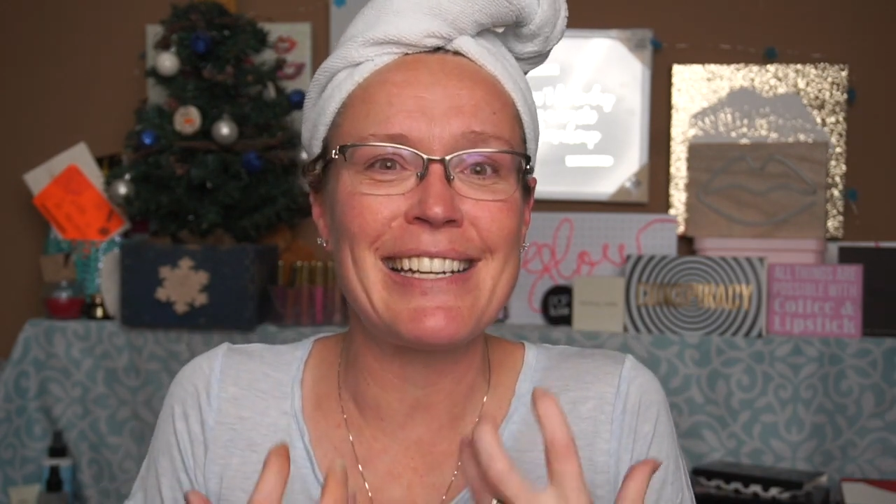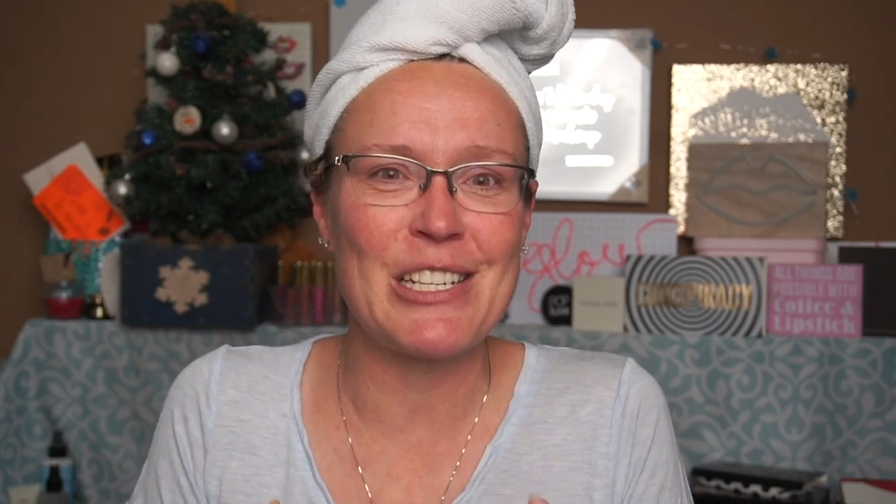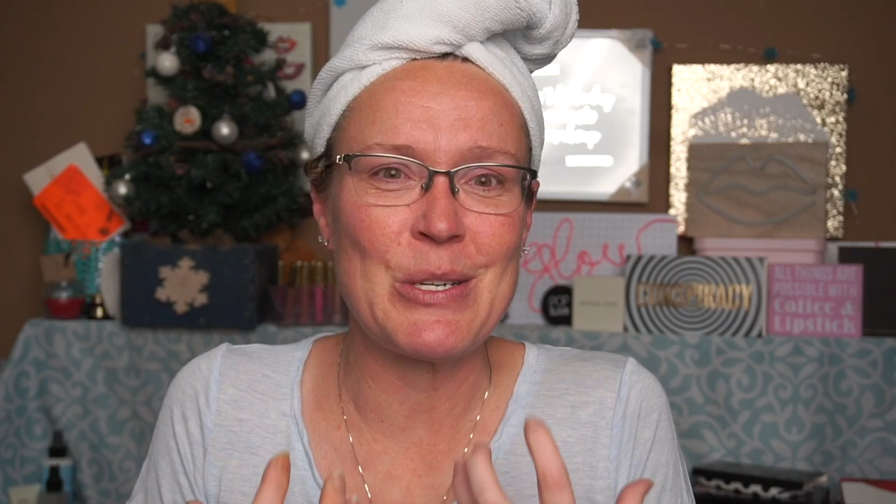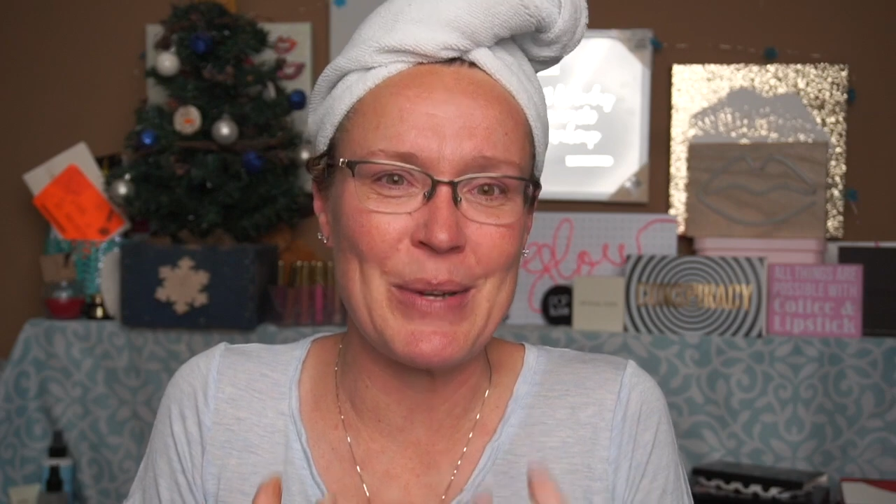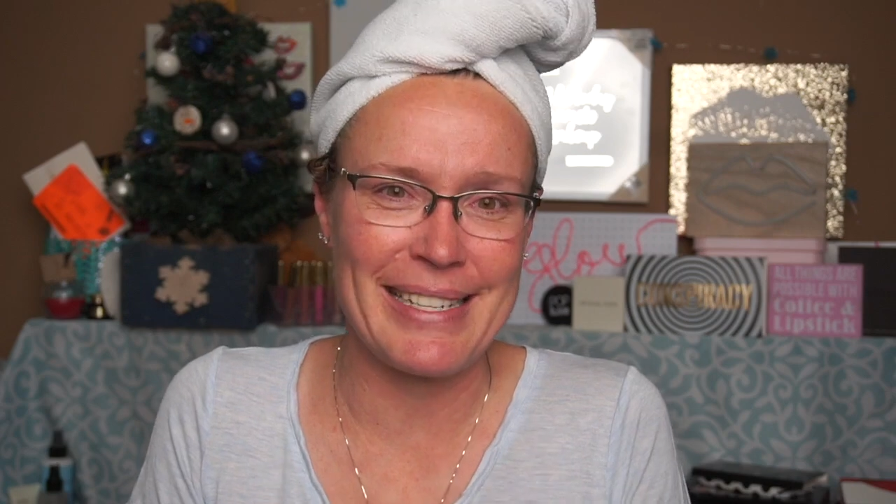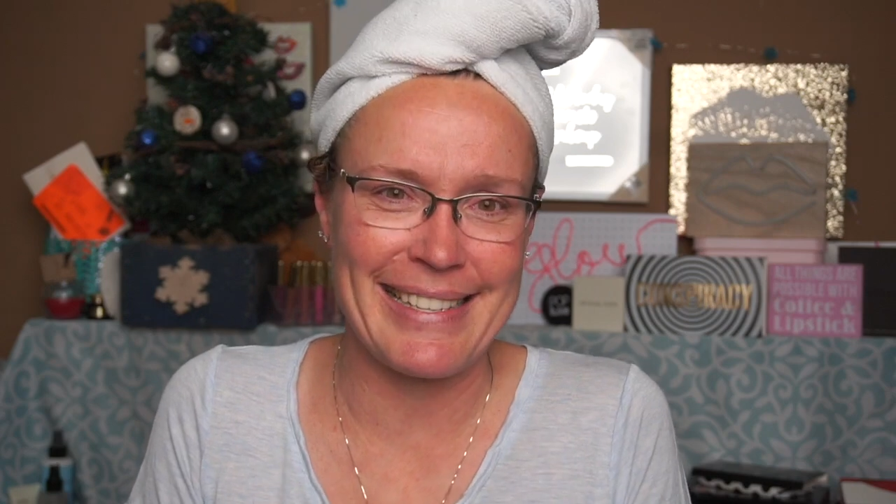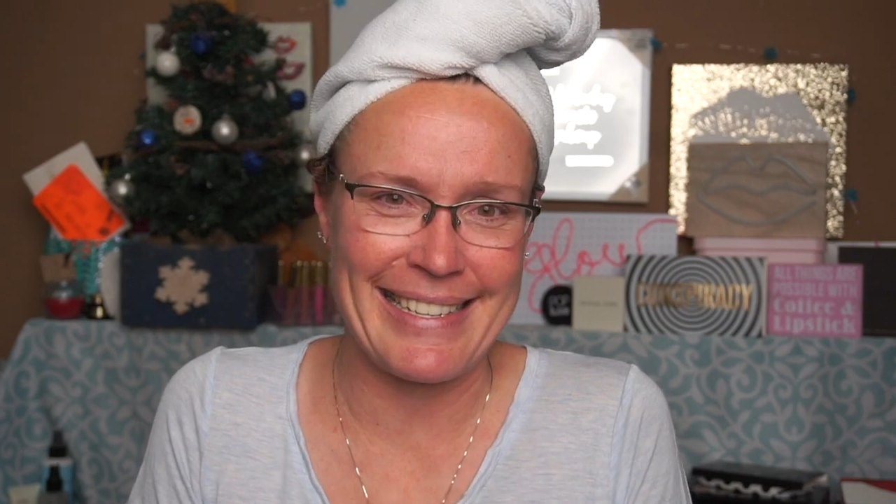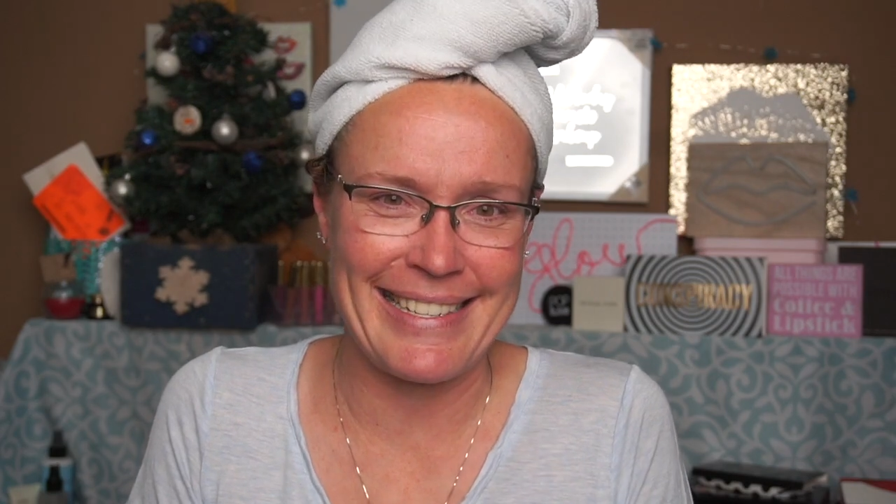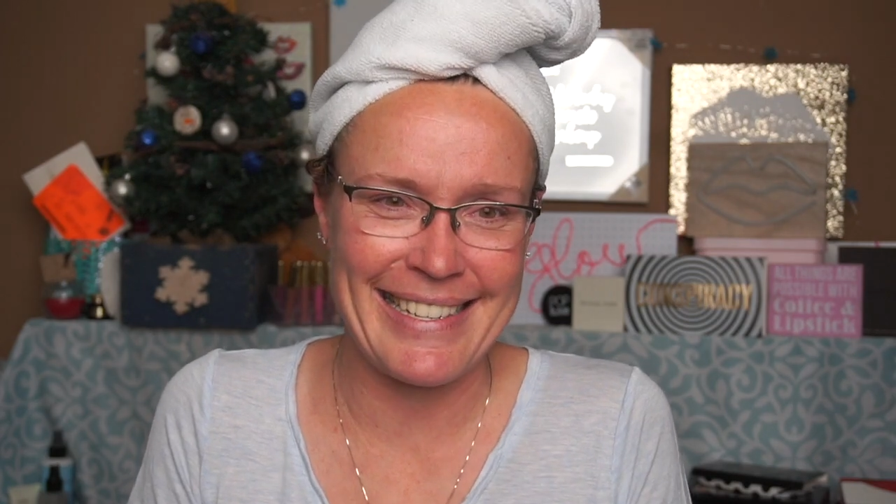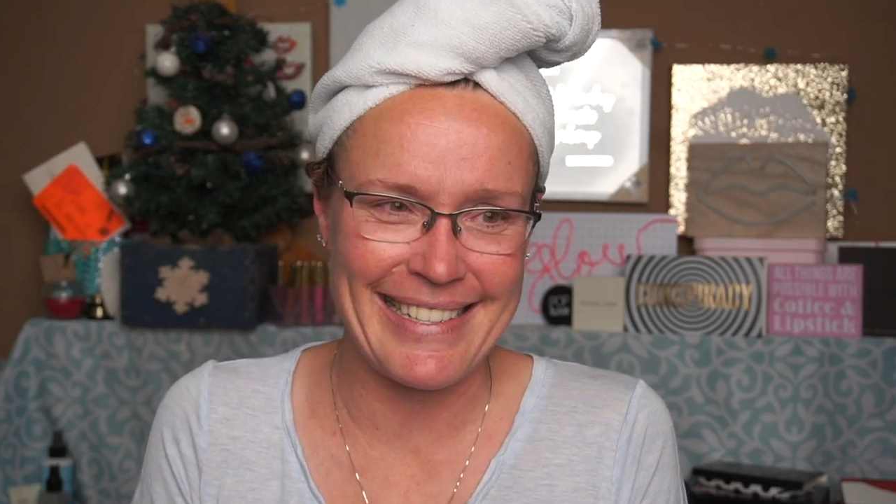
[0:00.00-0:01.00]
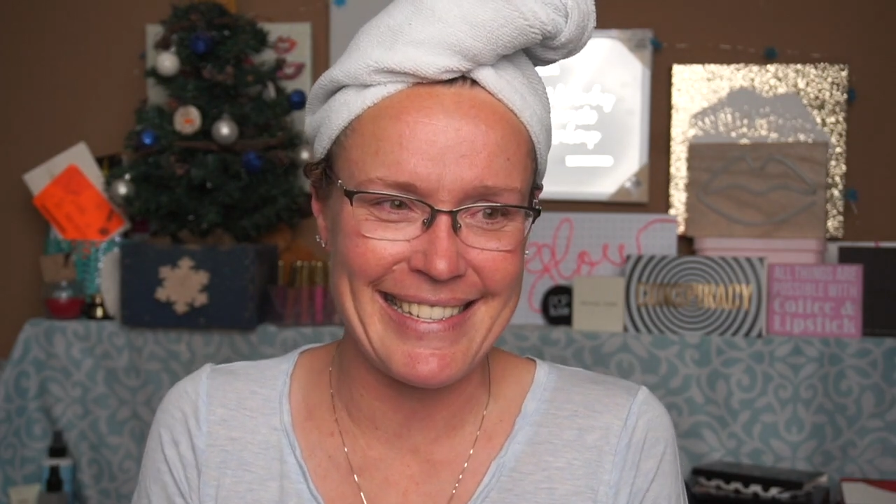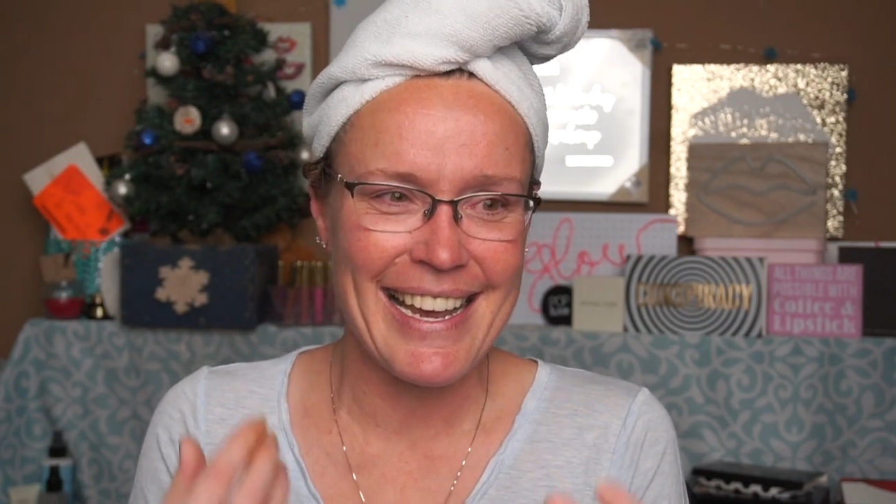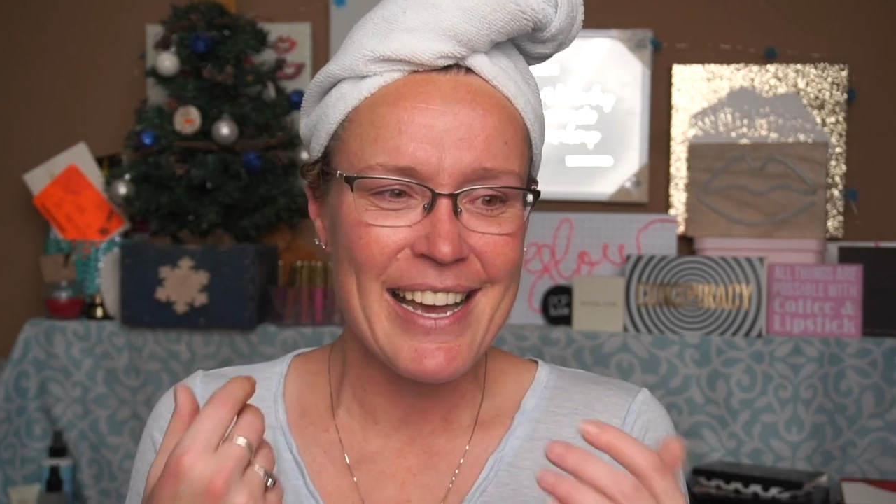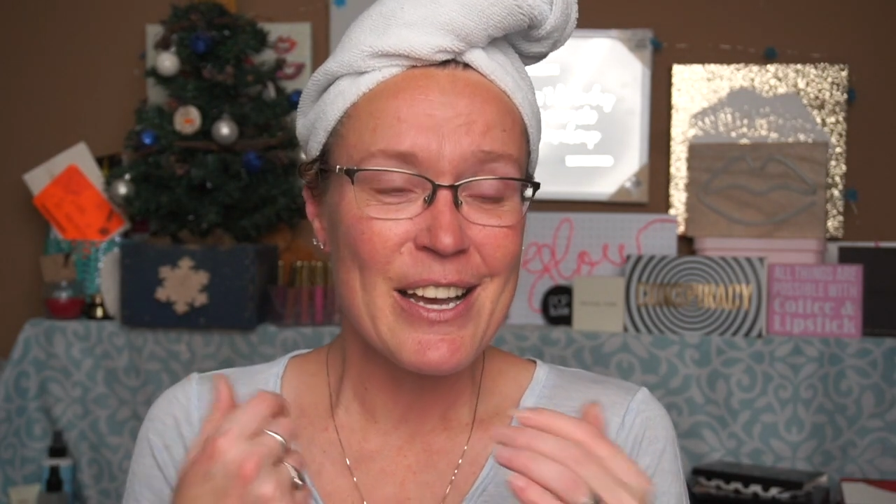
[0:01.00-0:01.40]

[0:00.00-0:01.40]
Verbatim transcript: into existence.